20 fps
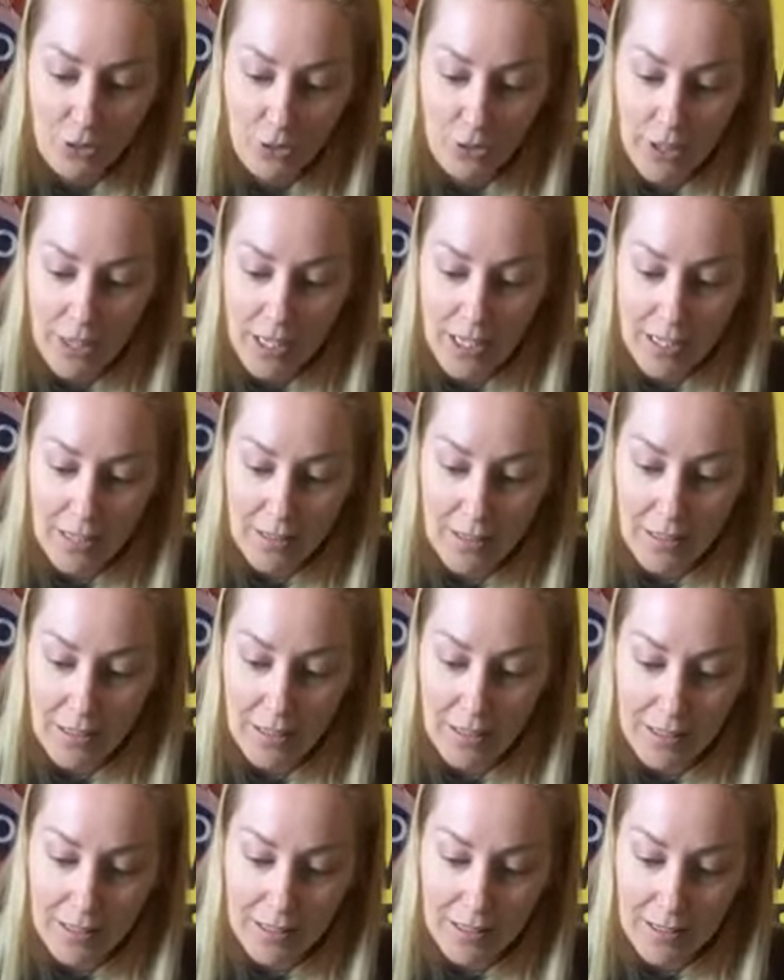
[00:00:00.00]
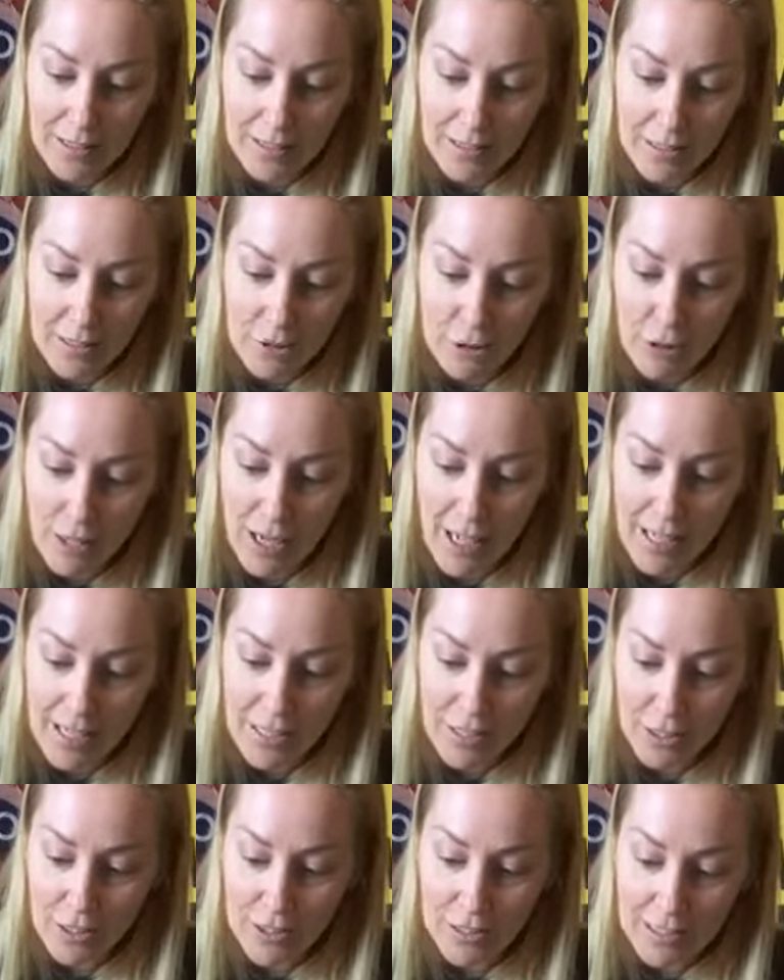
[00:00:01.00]
creating the little guy
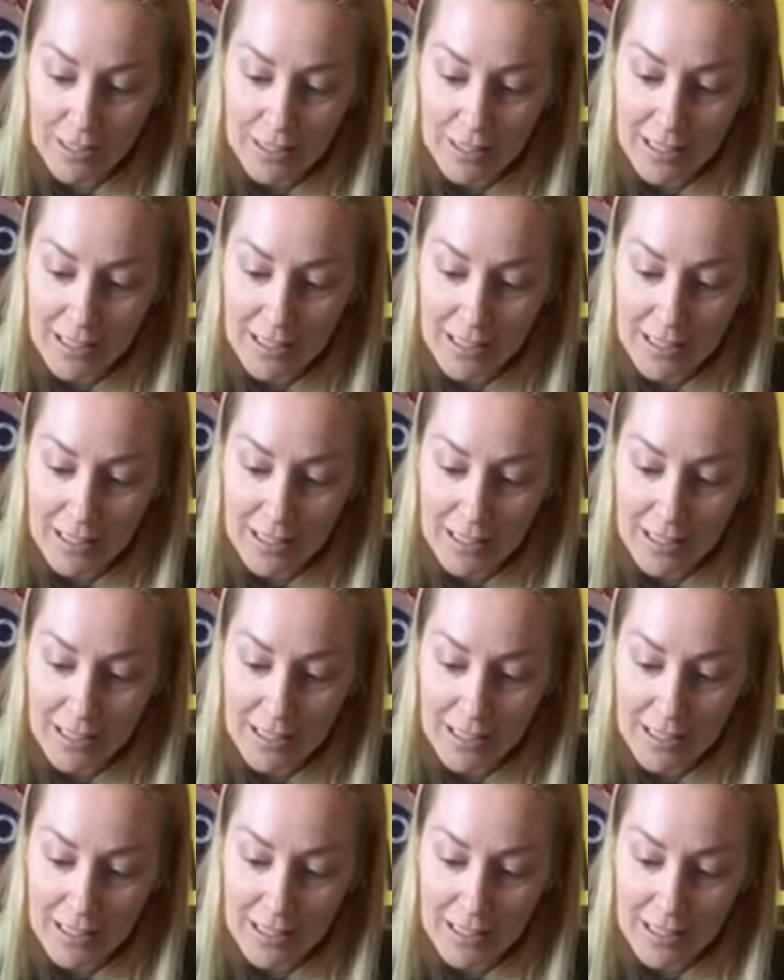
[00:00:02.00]
here.